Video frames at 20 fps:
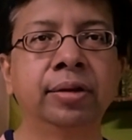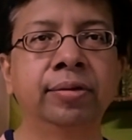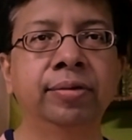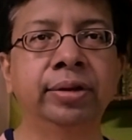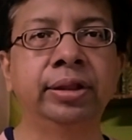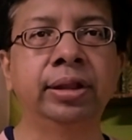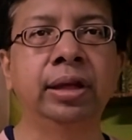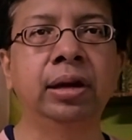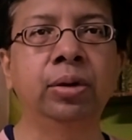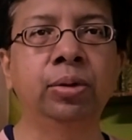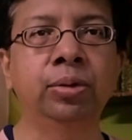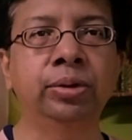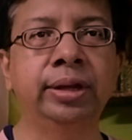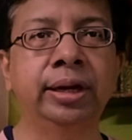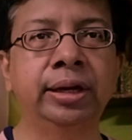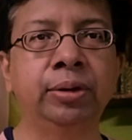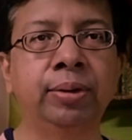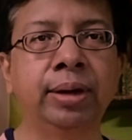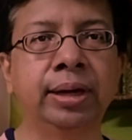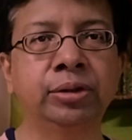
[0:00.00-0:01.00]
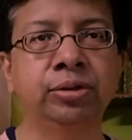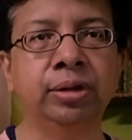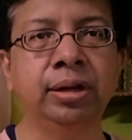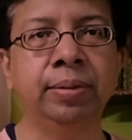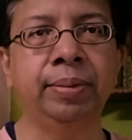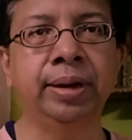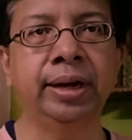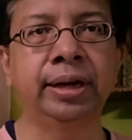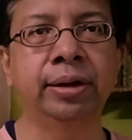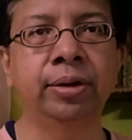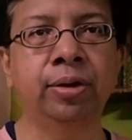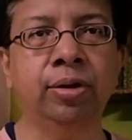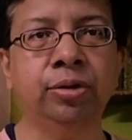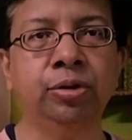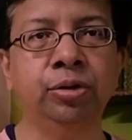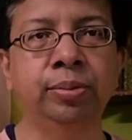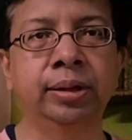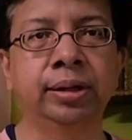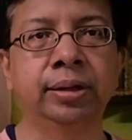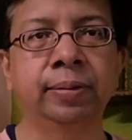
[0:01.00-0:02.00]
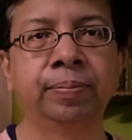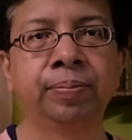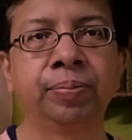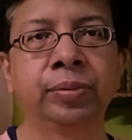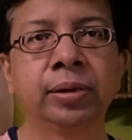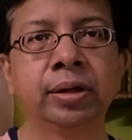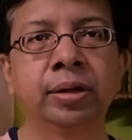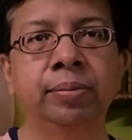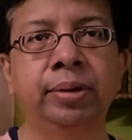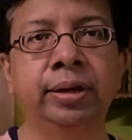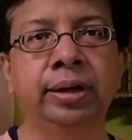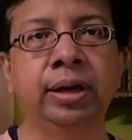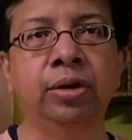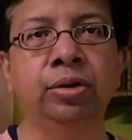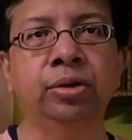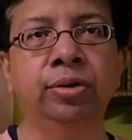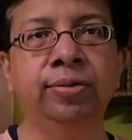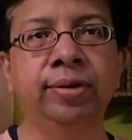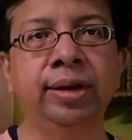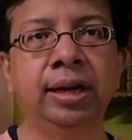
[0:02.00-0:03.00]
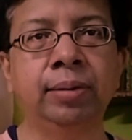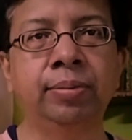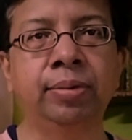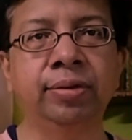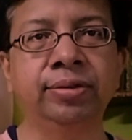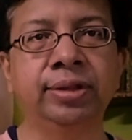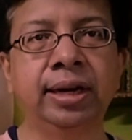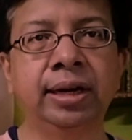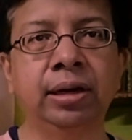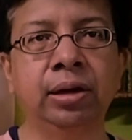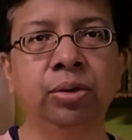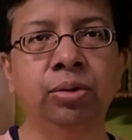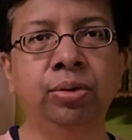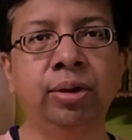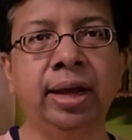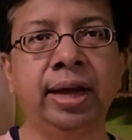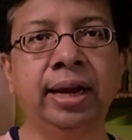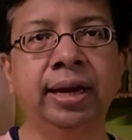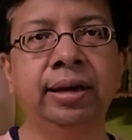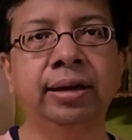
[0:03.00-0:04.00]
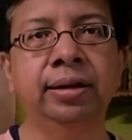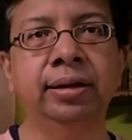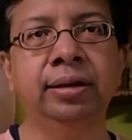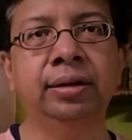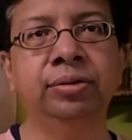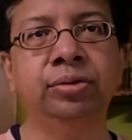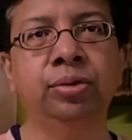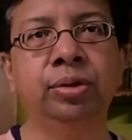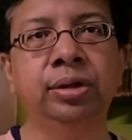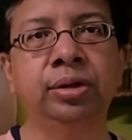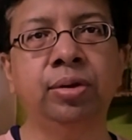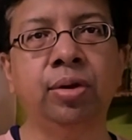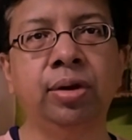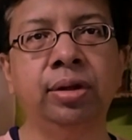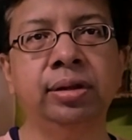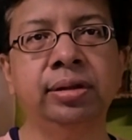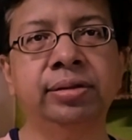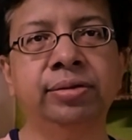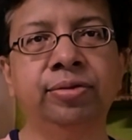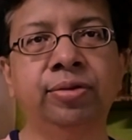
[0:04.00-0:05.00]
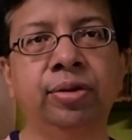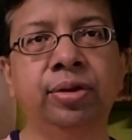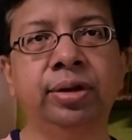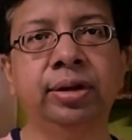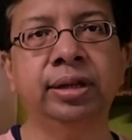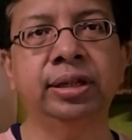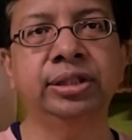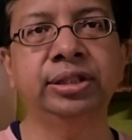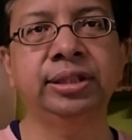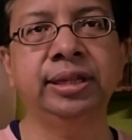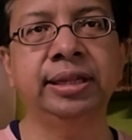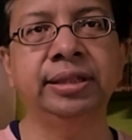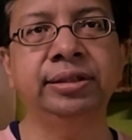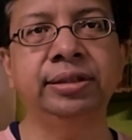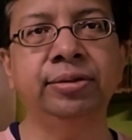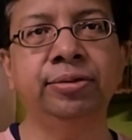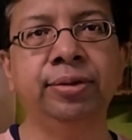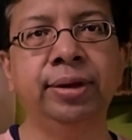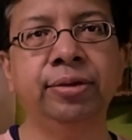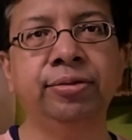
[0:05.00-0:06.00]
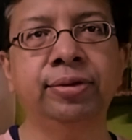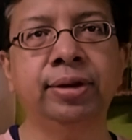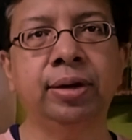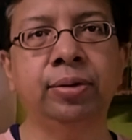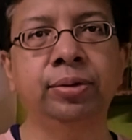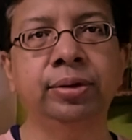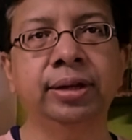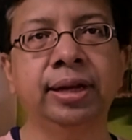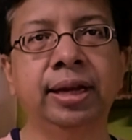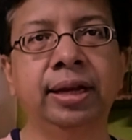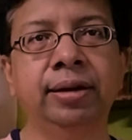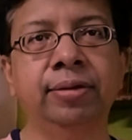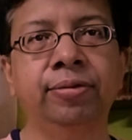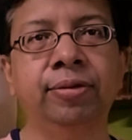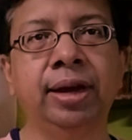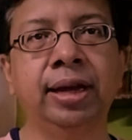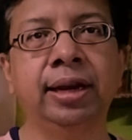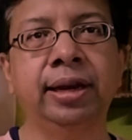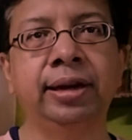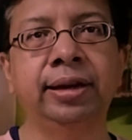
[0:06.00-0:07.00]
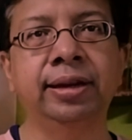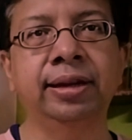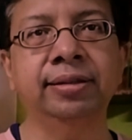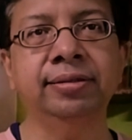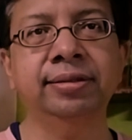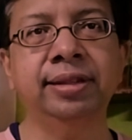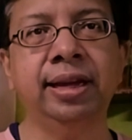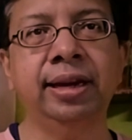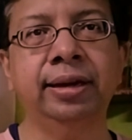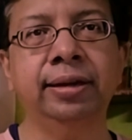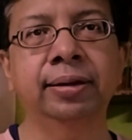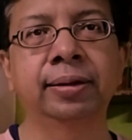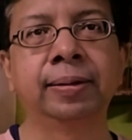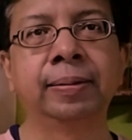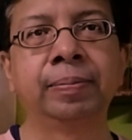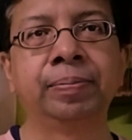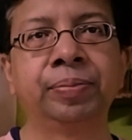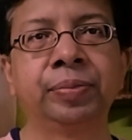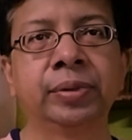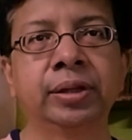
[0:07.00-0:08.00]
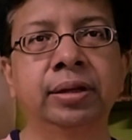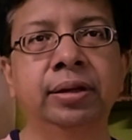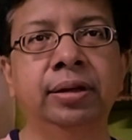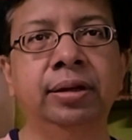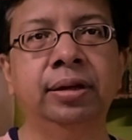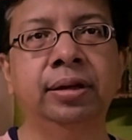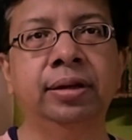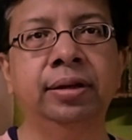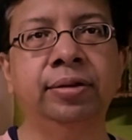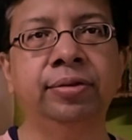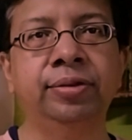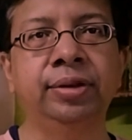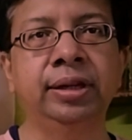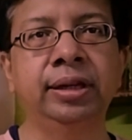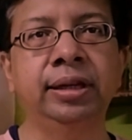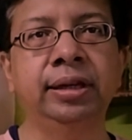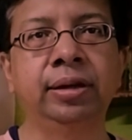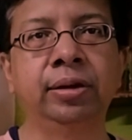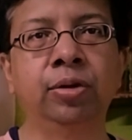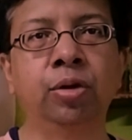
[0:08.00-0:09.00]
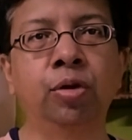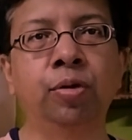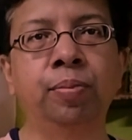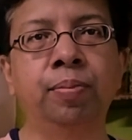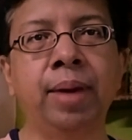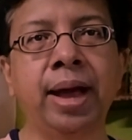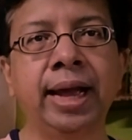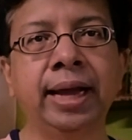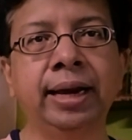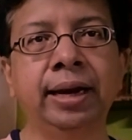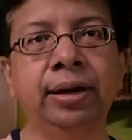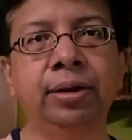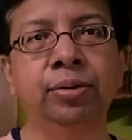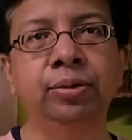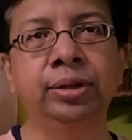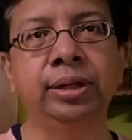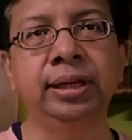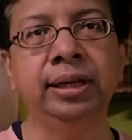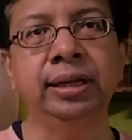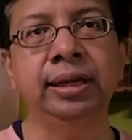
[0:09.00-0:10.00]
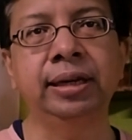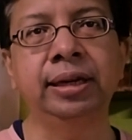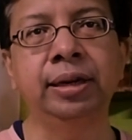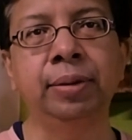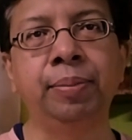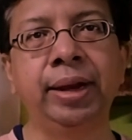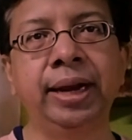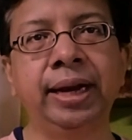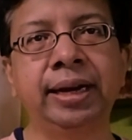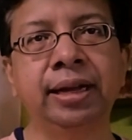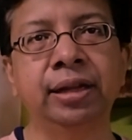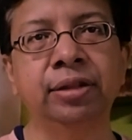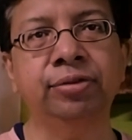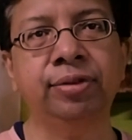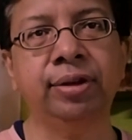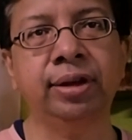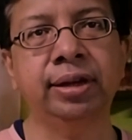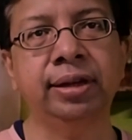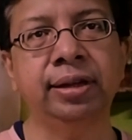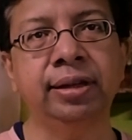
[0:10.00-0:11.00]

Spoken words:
with the low that you actually made in October. But now you're well above that low, and so it calls for a change in wave count. And while it does that, we go back into the debate as far